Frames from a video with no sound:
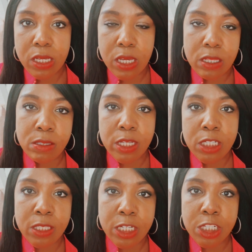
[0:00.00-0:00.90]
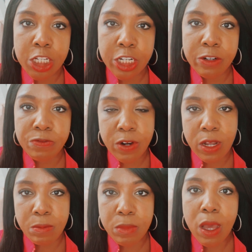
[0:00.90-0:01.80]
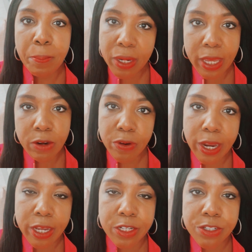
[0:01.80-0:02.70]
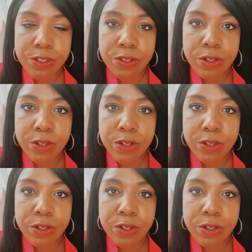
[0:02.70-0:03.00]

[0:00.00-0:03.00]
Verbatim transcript: in such and such year from a plane crash,